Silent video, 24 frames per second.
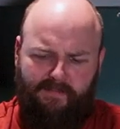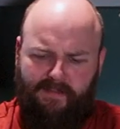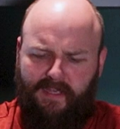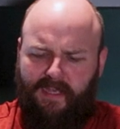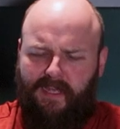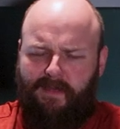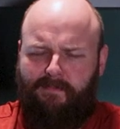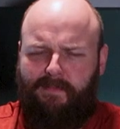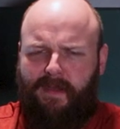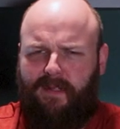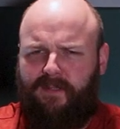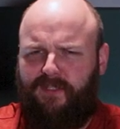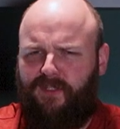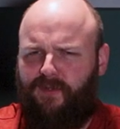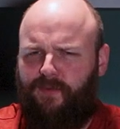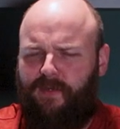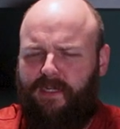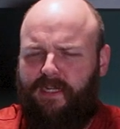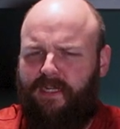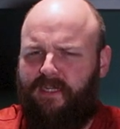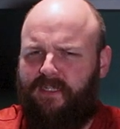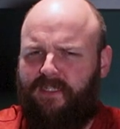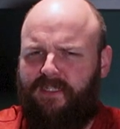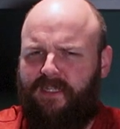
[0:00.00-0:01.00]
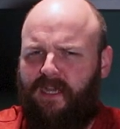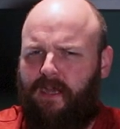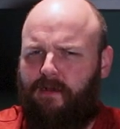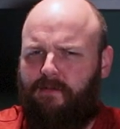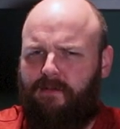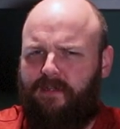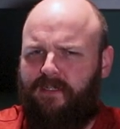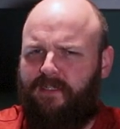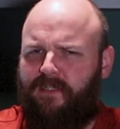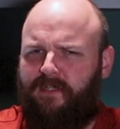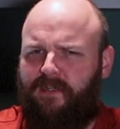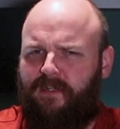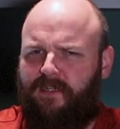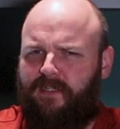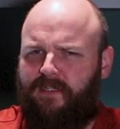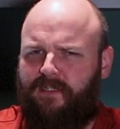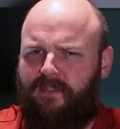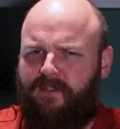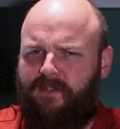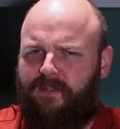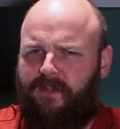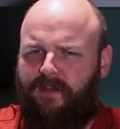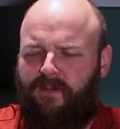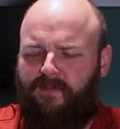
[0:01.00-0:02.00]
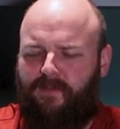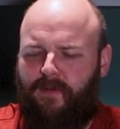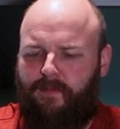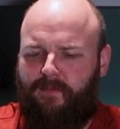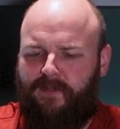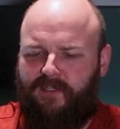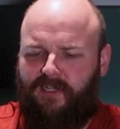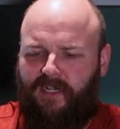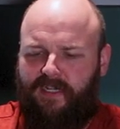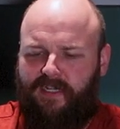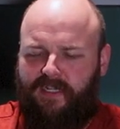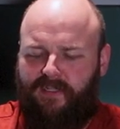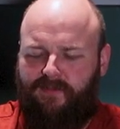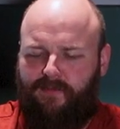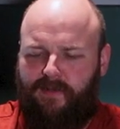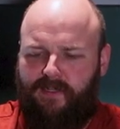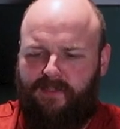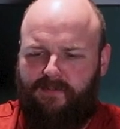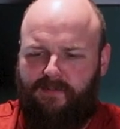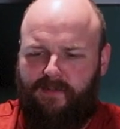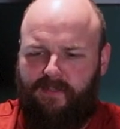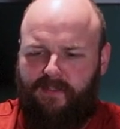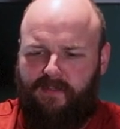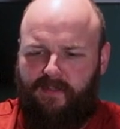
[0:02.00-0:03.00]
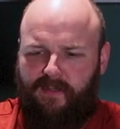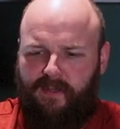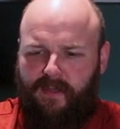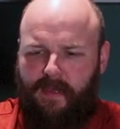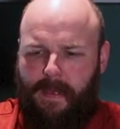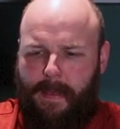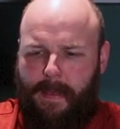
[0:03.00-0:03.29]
Think about sweet and sour sauce uh, from a Chinese restaurant.